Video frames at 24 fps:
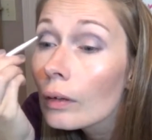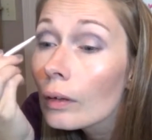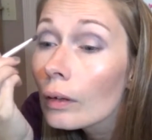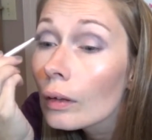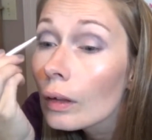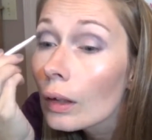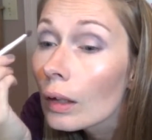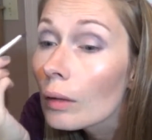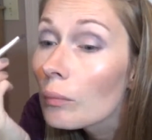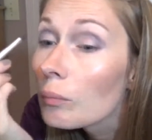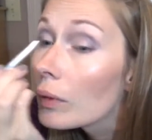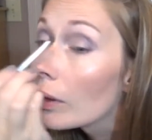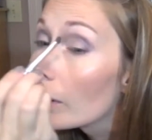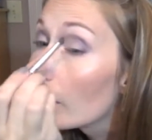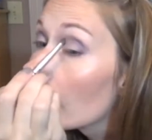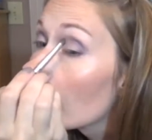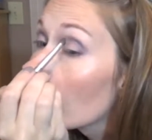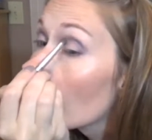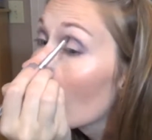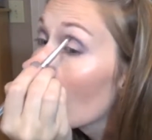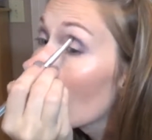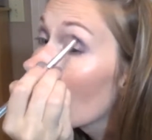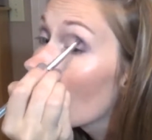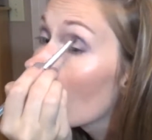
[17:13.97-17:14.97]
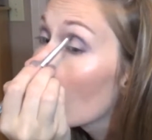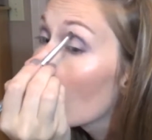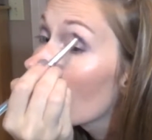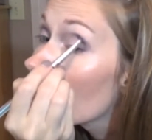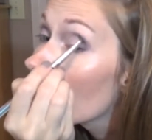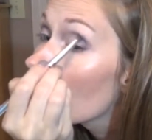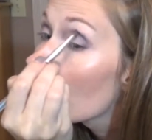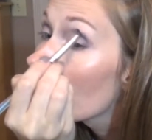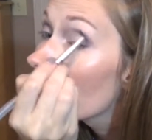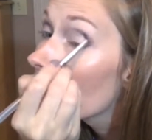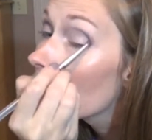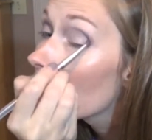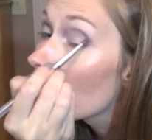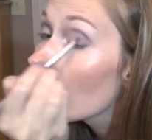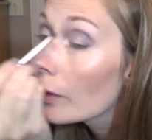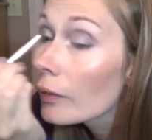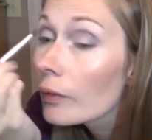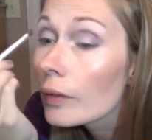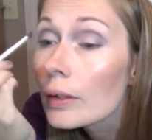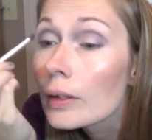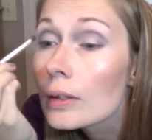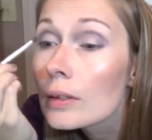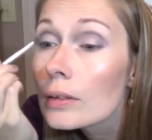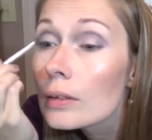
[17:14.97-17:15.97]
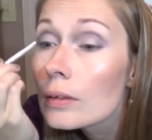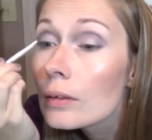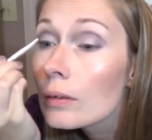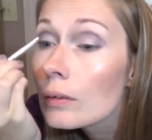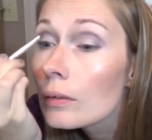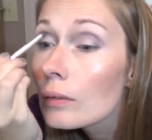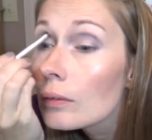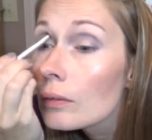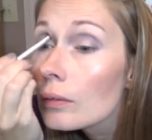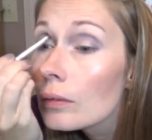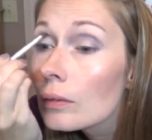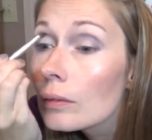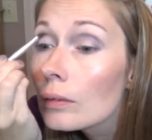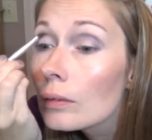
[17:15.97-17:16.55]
Kind of blended it up in my crease too.